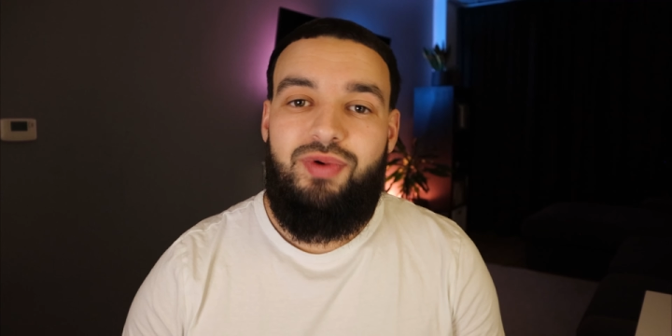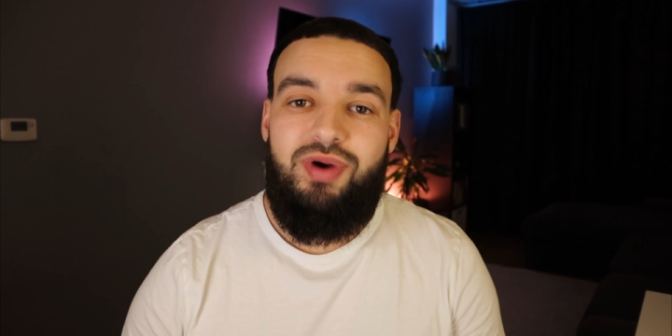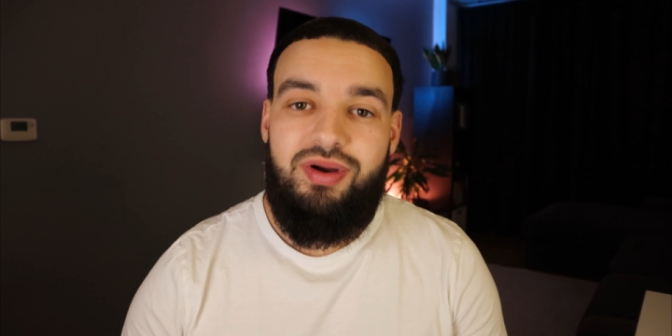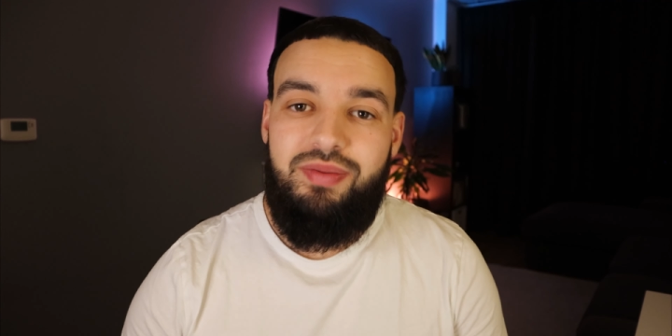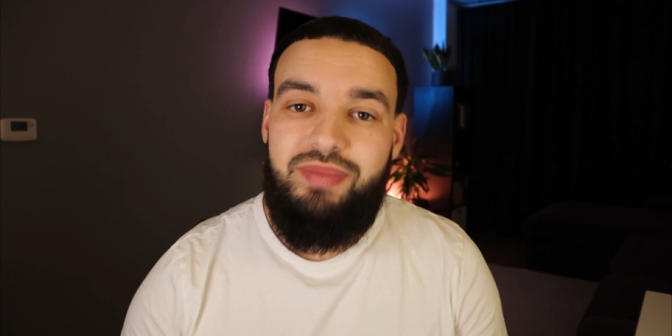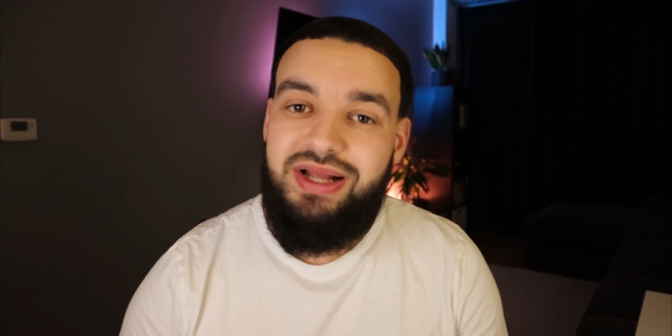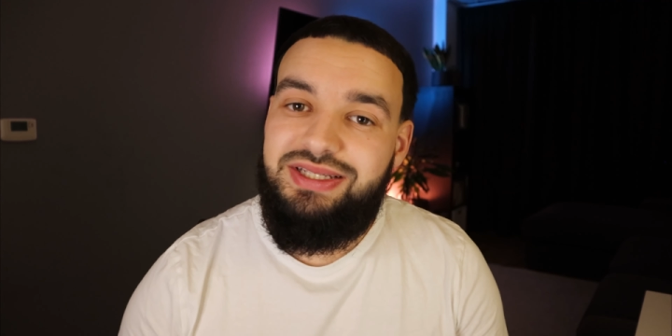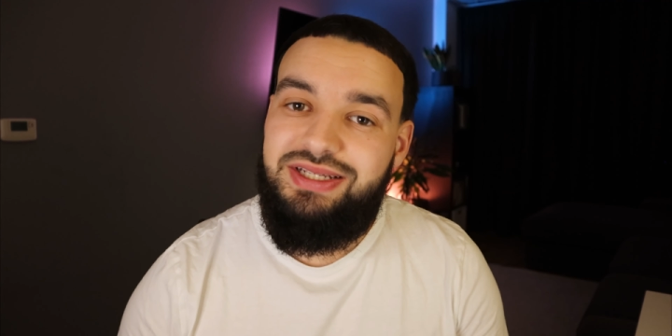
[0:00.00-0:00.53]

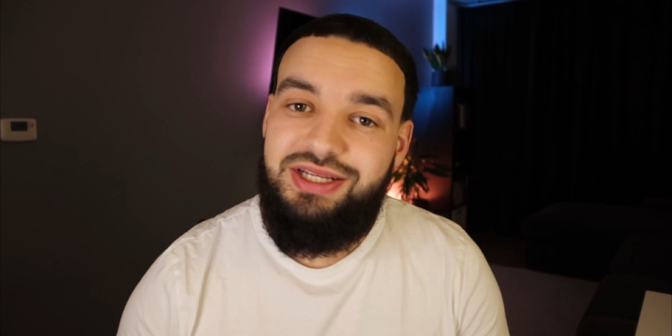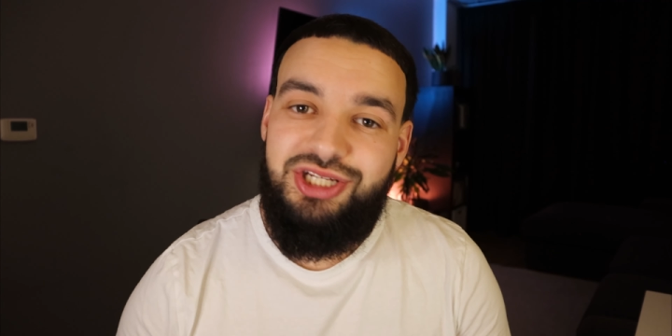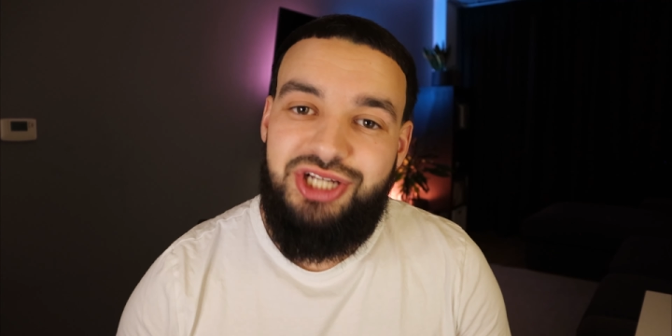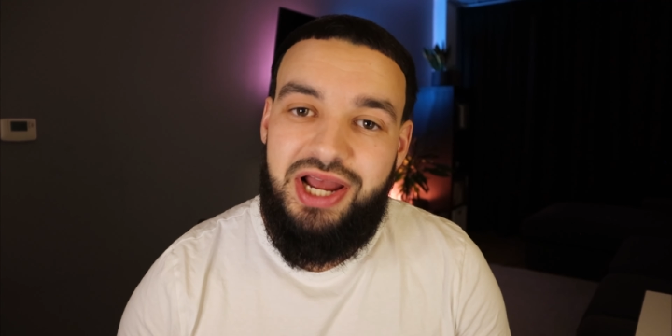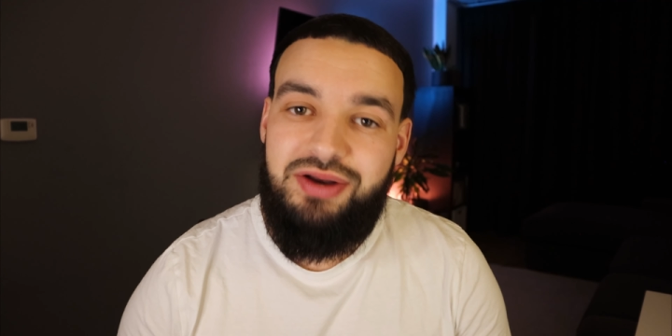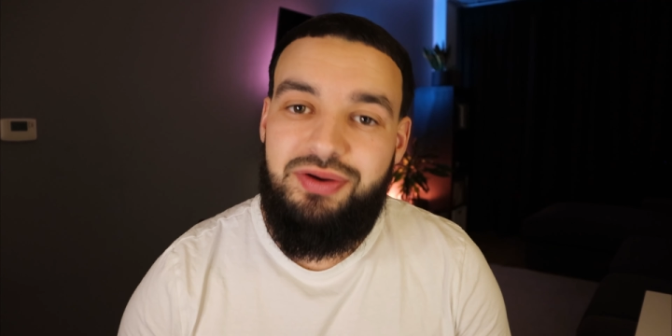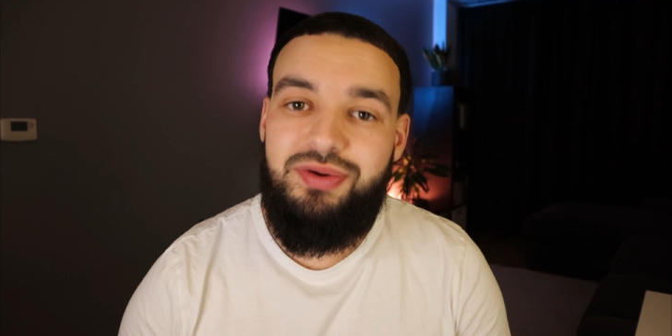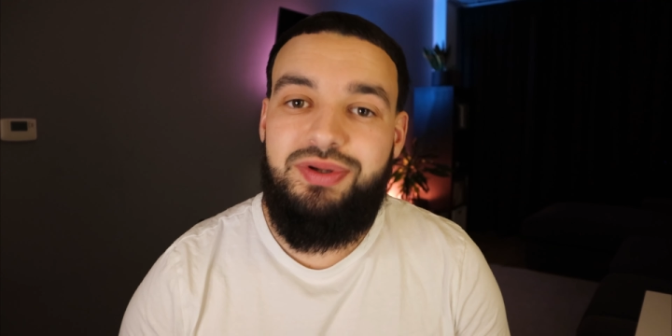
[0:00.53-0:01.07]
Welcome back to the
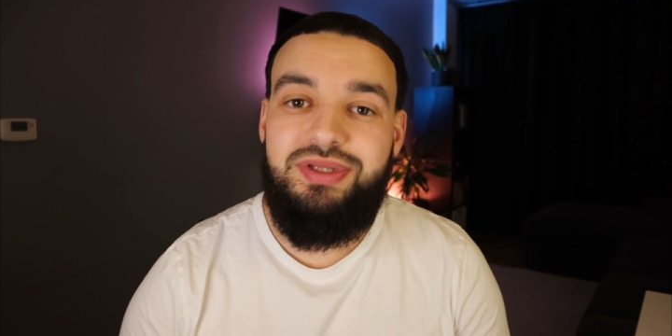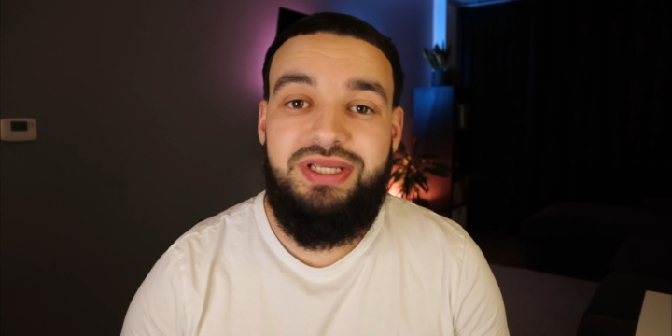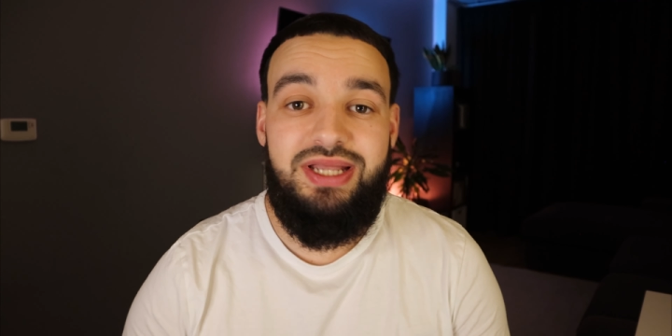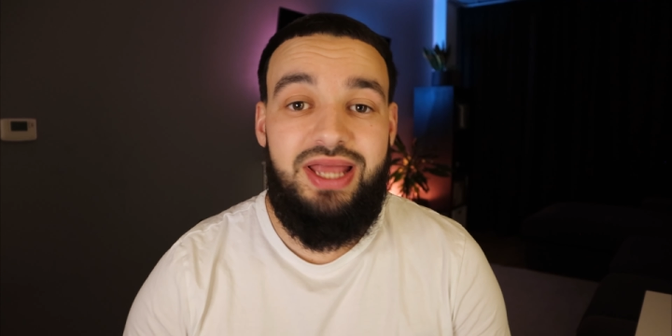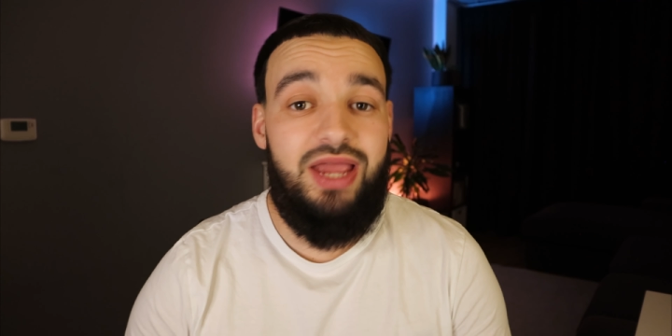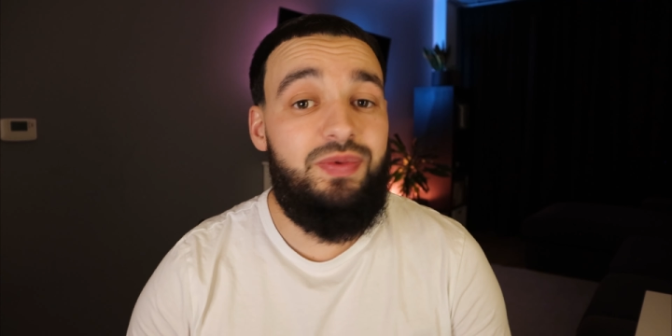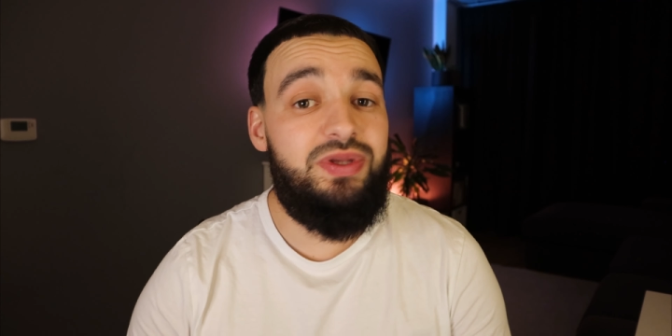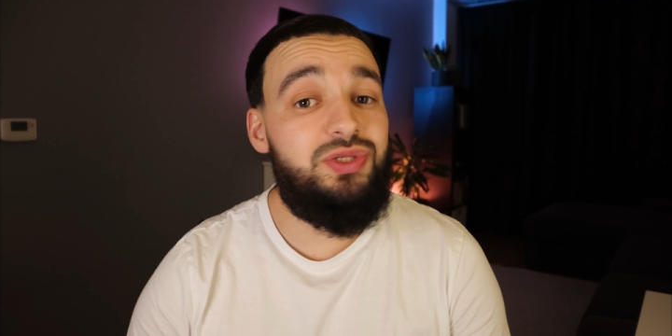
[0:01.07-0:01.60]
channel.
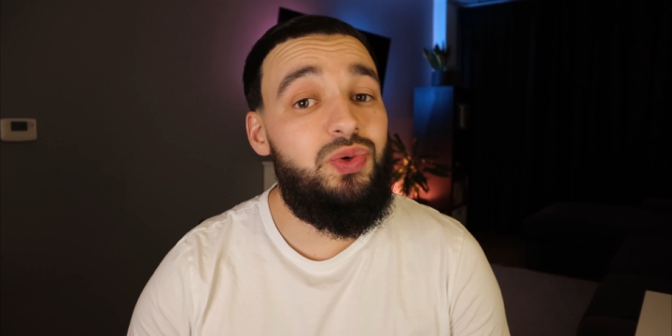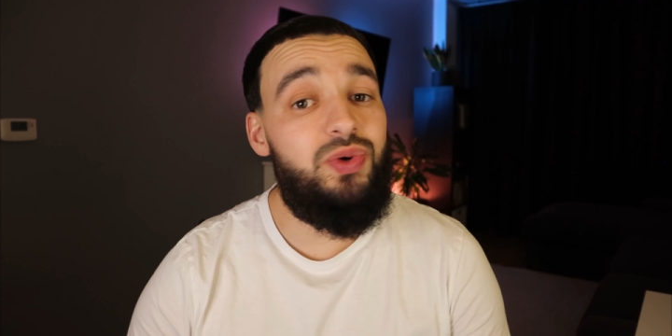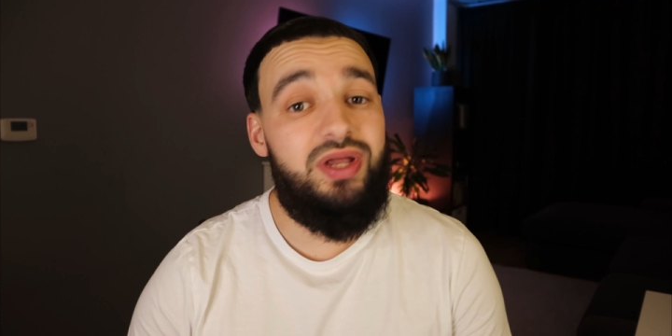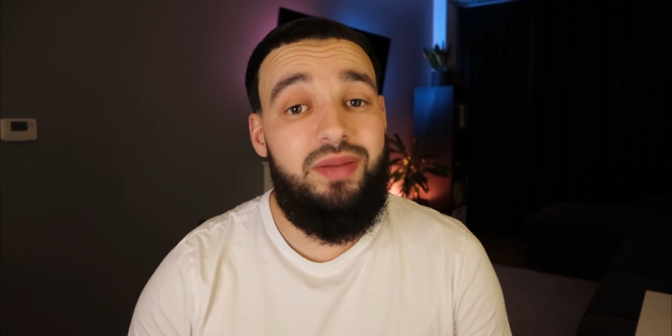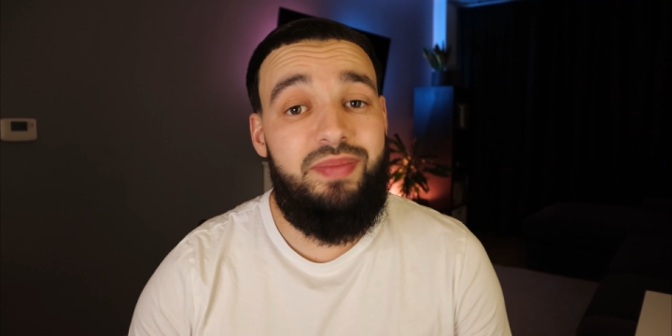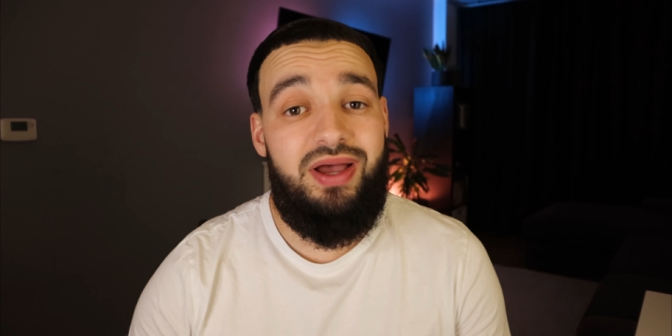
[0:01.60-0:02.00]
Today we're talking